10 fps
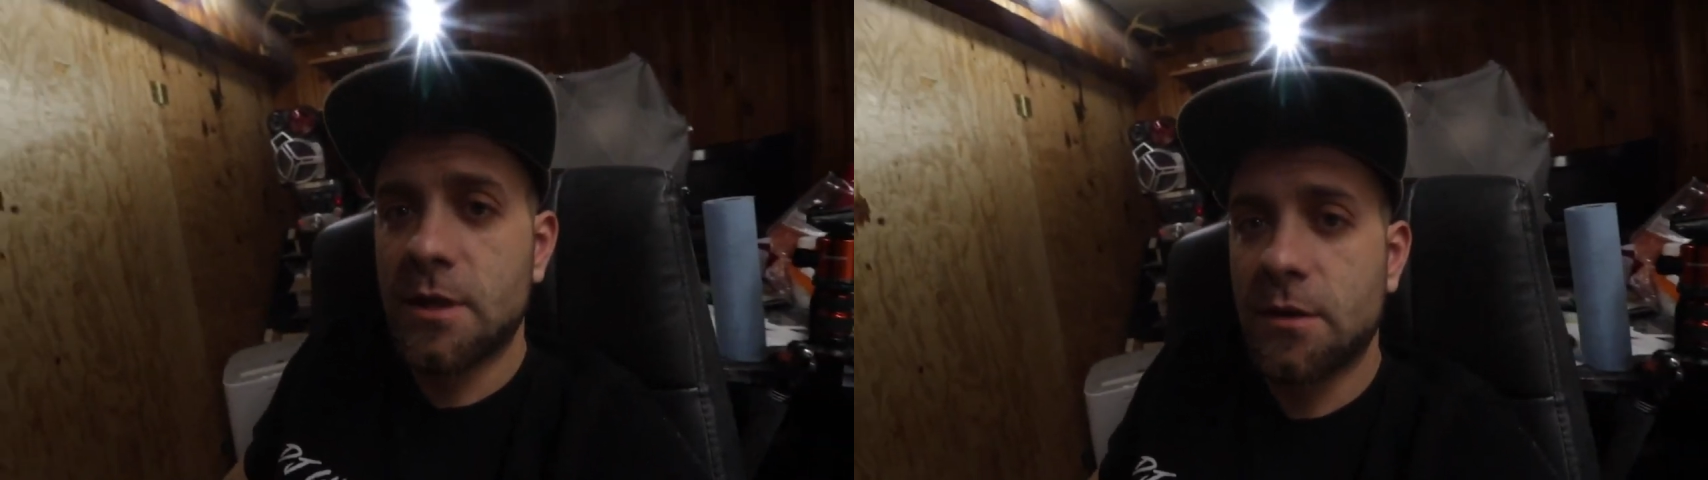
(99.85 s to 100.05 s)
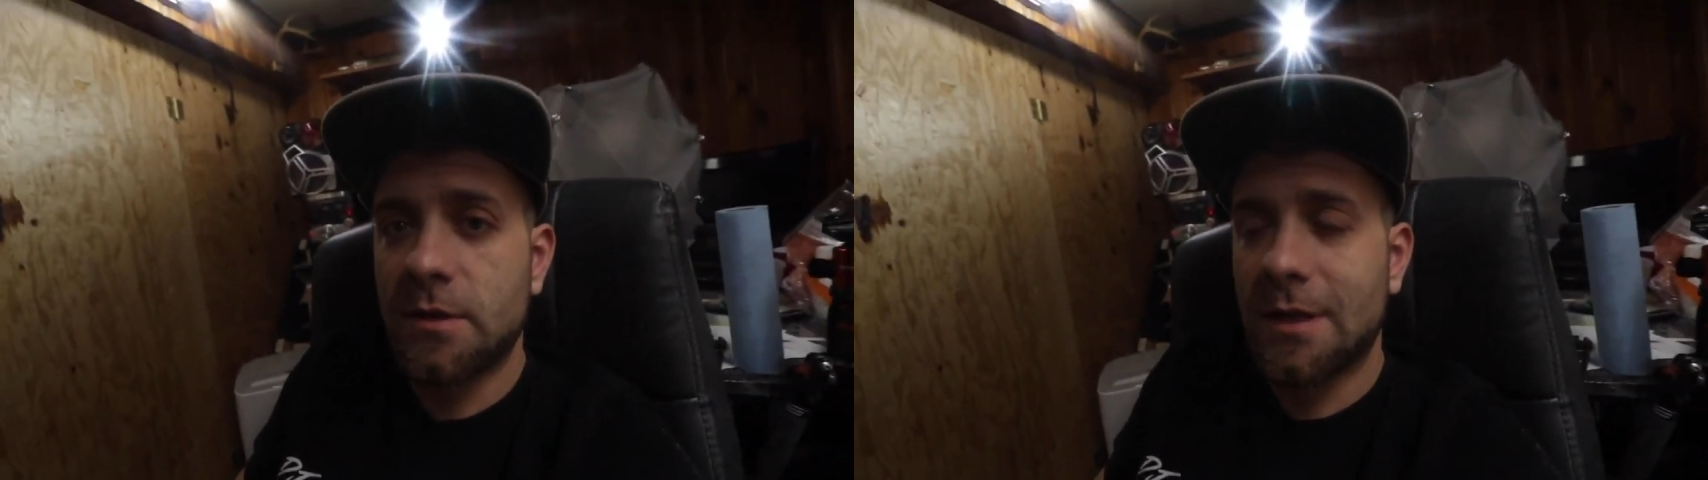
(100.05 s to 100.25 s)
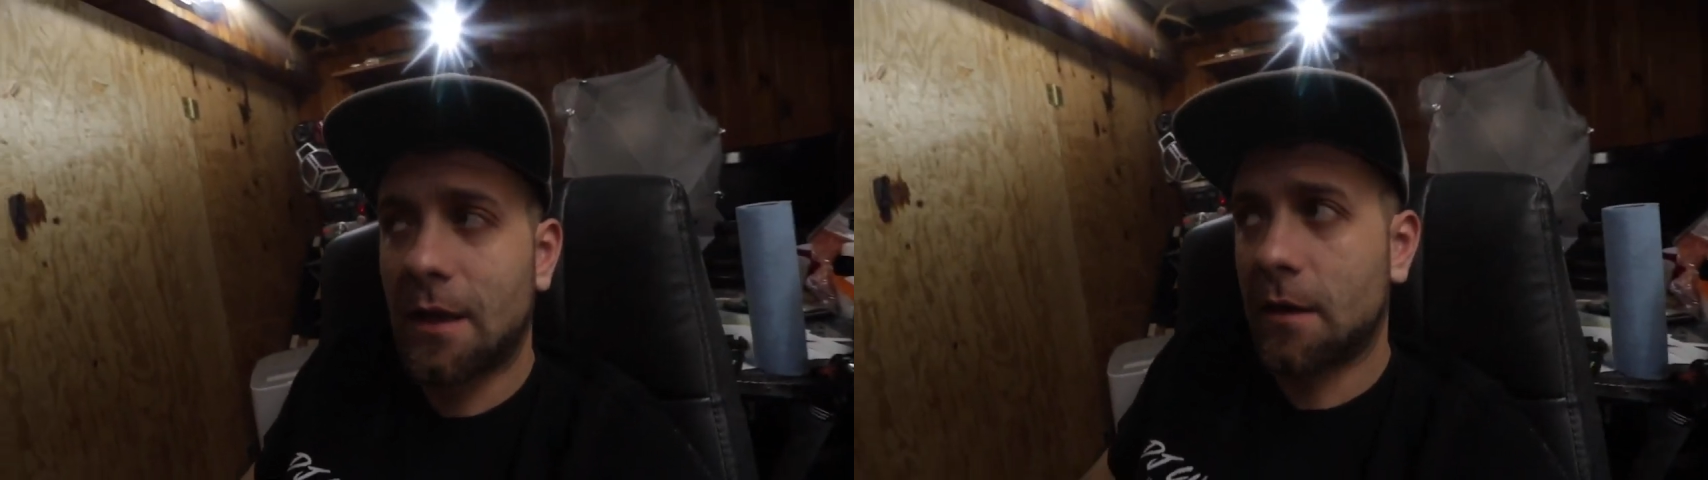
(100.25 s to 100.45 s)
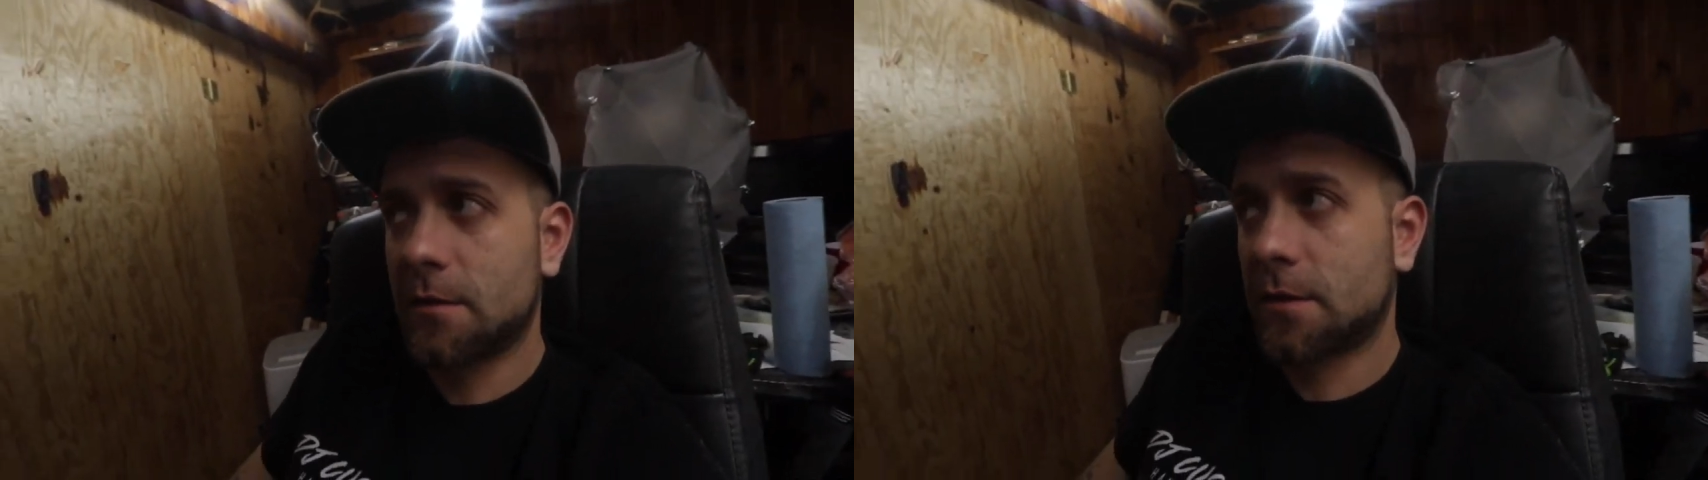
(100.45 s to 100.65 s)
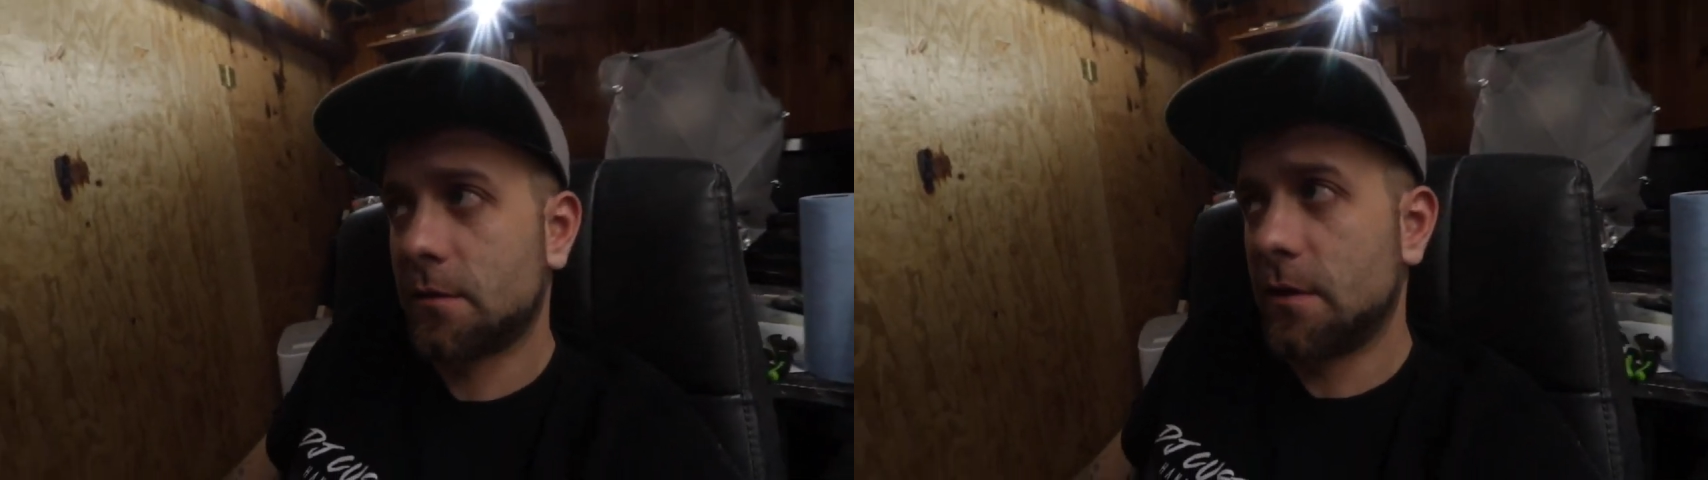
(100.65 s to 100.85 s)
sinuous
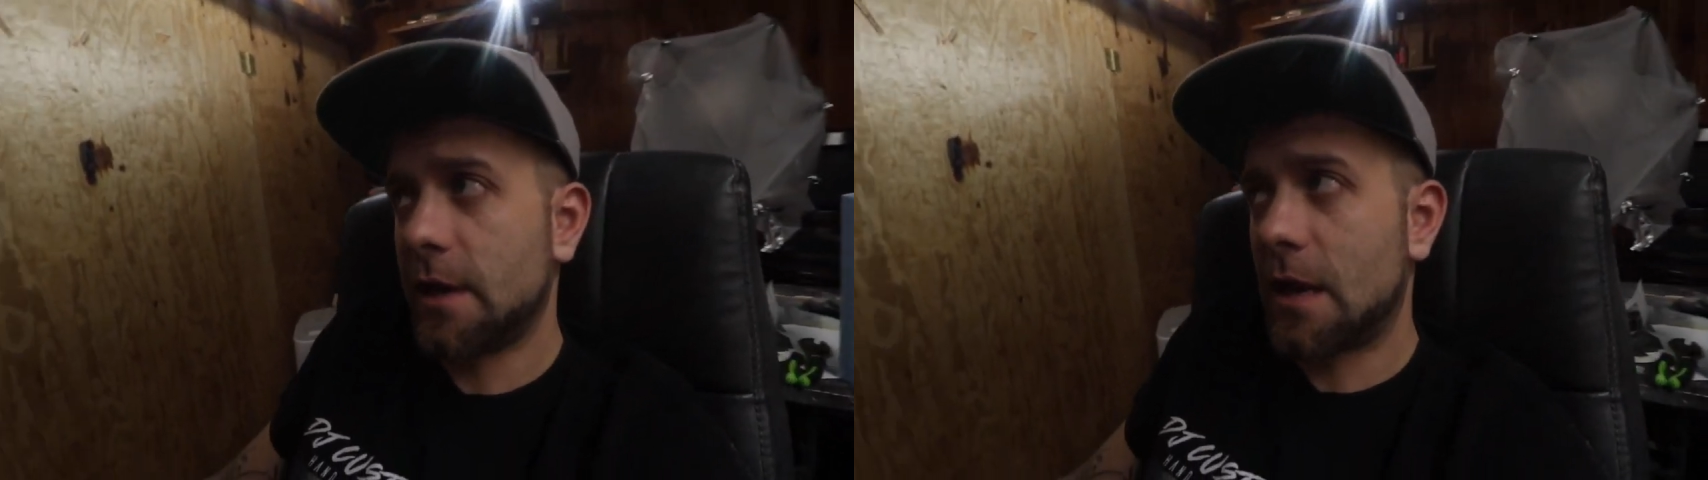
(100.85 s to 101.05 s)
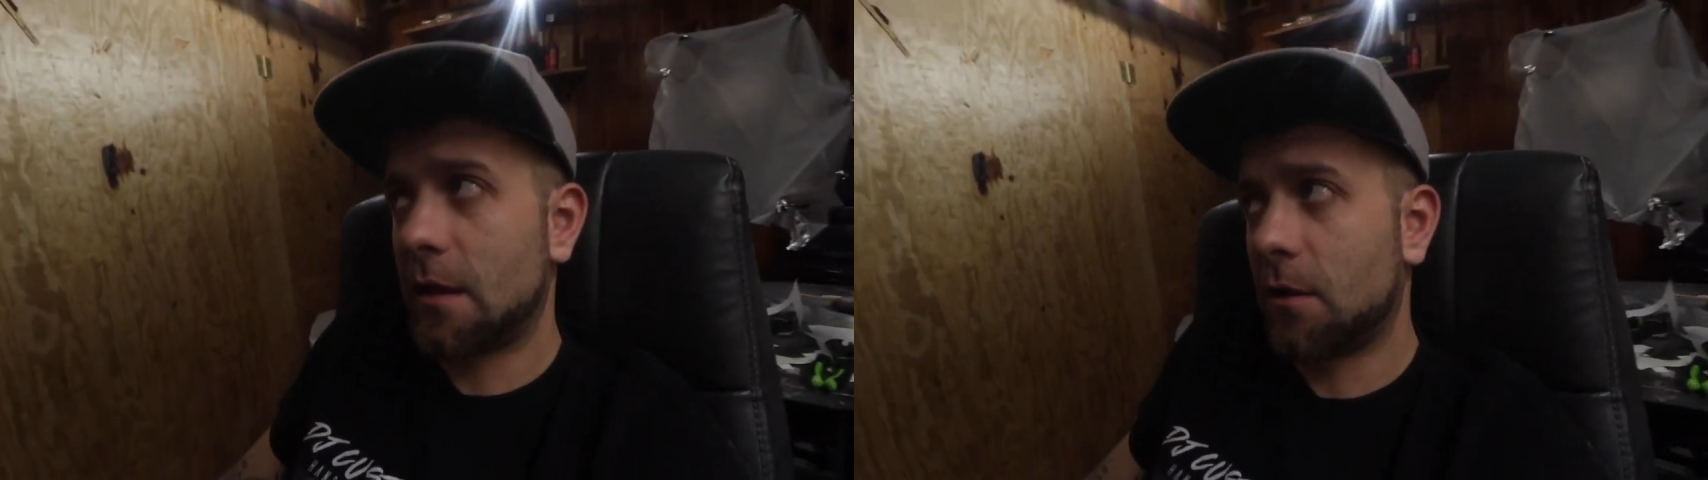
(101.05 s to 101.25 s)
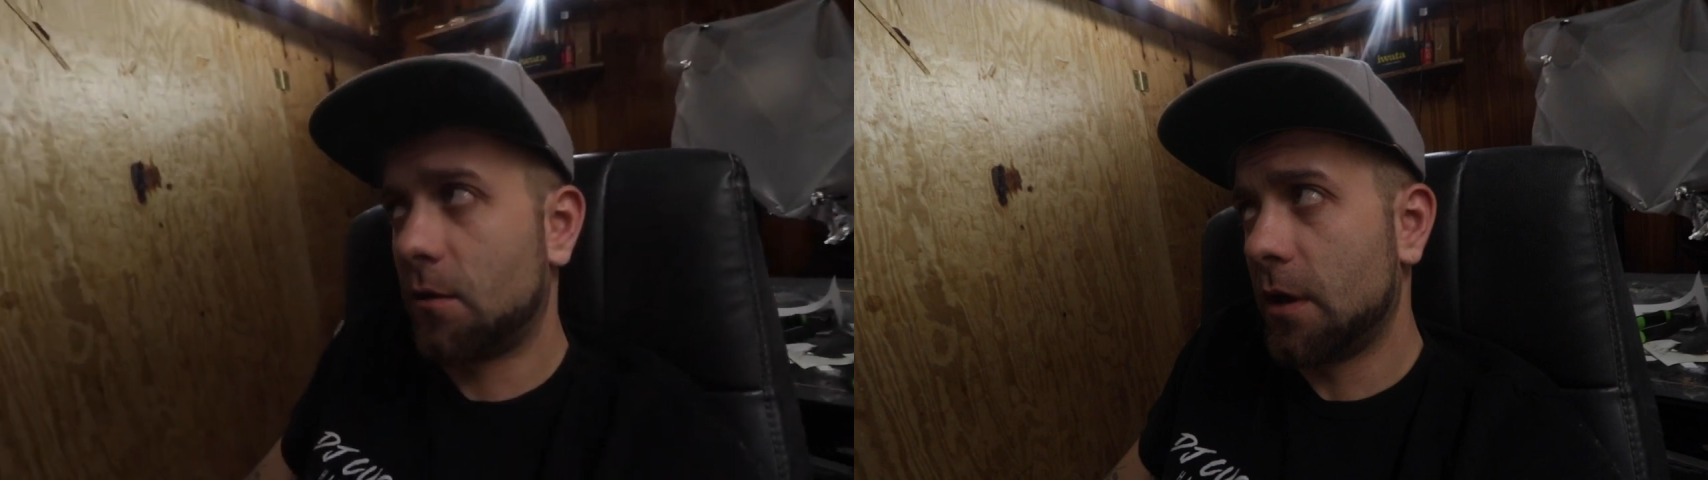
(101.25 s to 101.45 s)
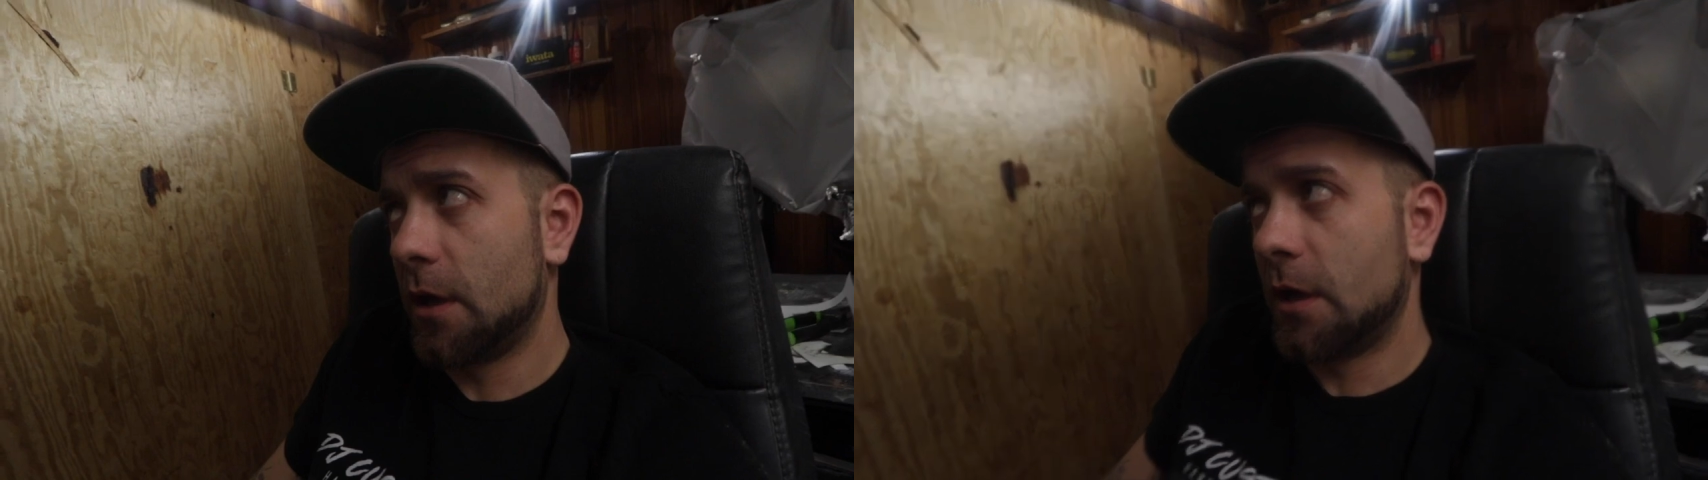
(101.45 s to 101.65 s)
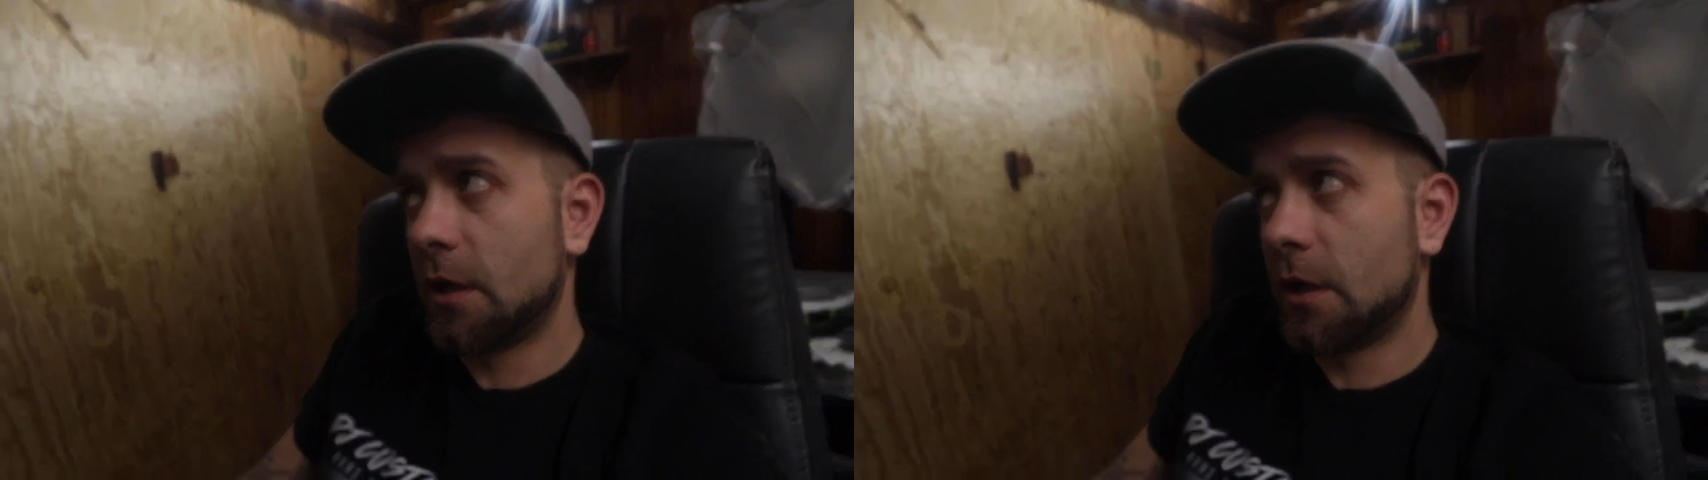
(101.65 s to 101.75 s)
gliders, yellow.